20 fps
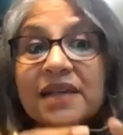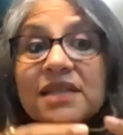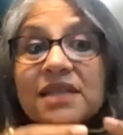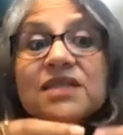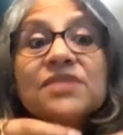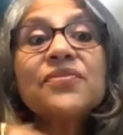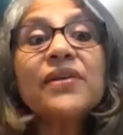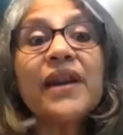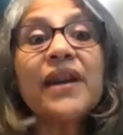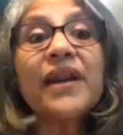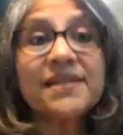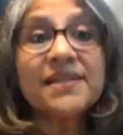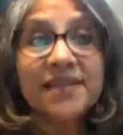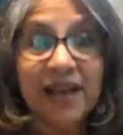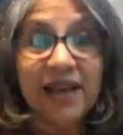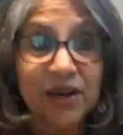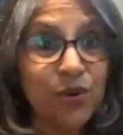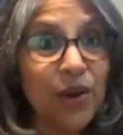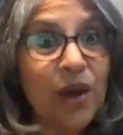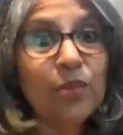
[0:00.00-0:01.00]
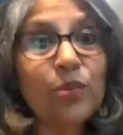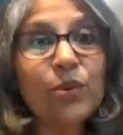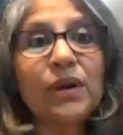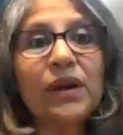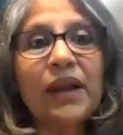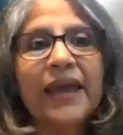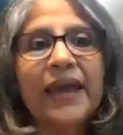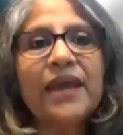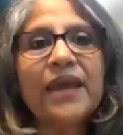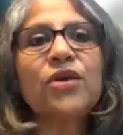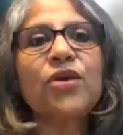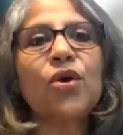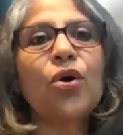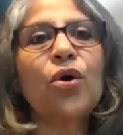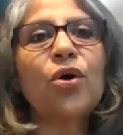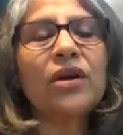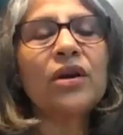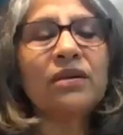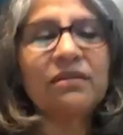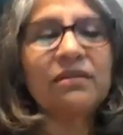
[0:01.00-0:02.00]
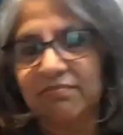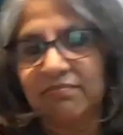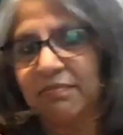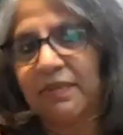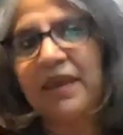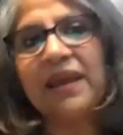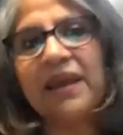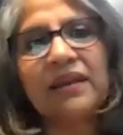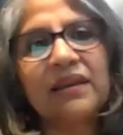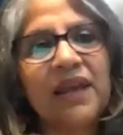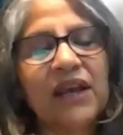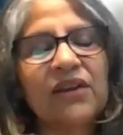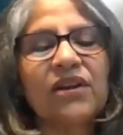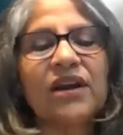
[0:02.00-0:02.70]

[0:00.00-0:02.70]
as far as I know, I would like your being an